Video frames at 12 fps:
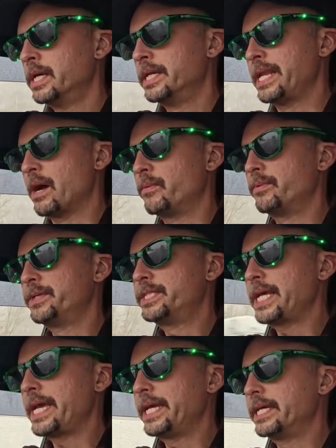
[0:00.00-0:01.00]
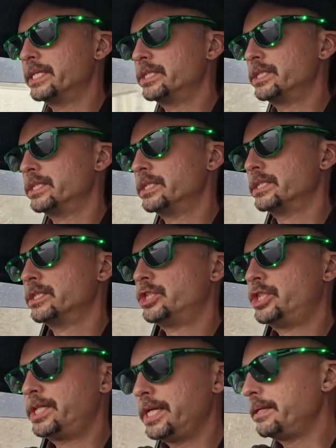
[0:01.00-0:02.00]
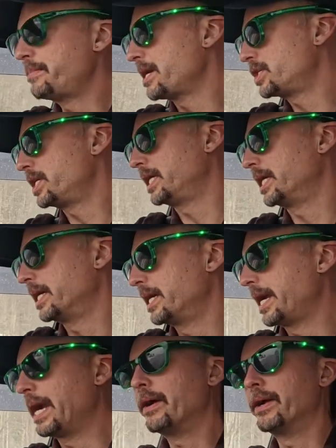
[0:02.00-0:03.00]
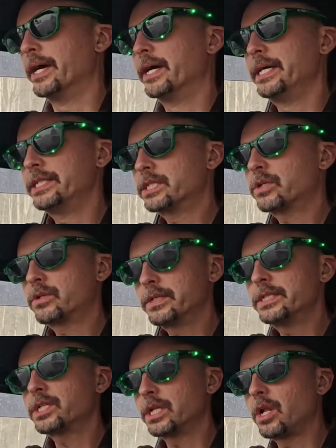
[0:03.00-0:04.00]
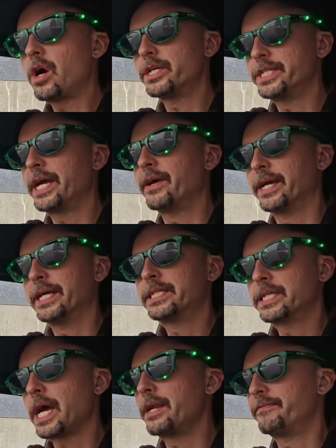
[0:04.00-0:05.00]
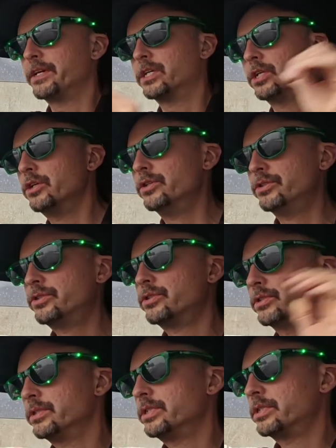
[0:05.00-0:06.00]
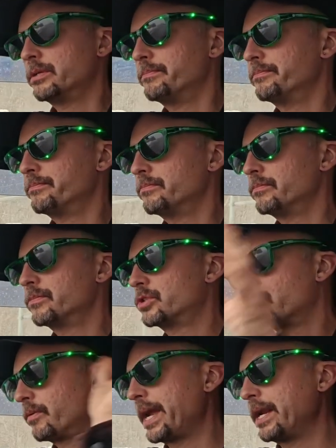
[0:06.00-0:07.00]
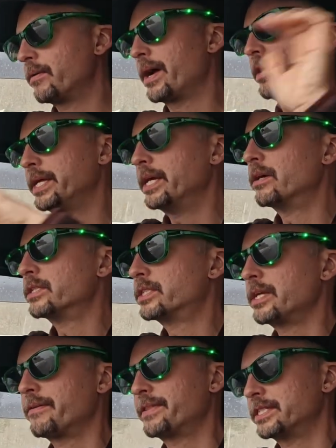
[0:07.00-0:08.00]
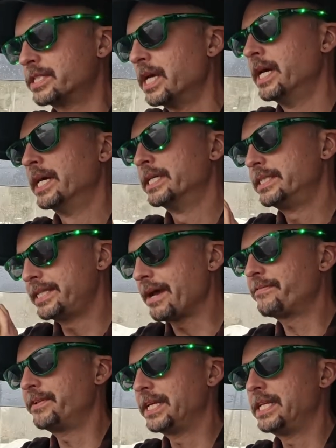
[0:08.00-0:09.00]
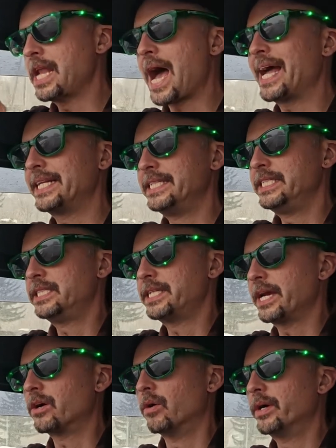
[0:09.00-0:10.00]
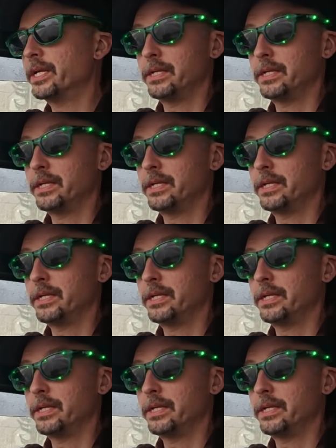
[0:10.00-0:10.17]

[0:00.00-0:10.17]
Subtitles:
Now, when we say Shiribeshi area, it's a large area. It kind of includes some terrain around here and stuff that's definitely not Niseko.